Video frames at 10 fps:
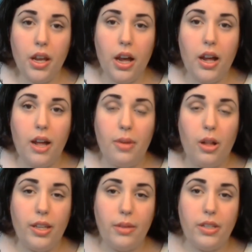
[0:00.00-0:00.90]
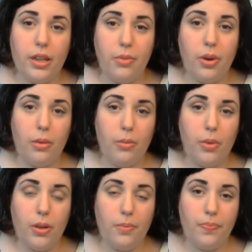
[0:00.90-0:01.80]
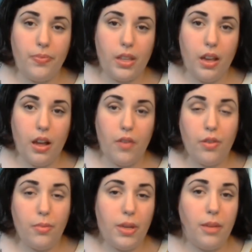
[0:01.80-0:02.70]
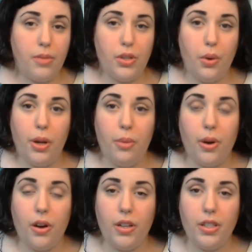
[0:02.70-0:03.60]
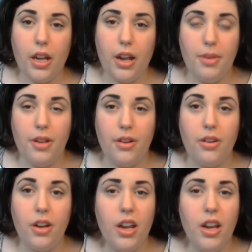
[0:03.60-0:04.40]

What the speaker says: I'll link down part 1 for the makeup tutorial part here.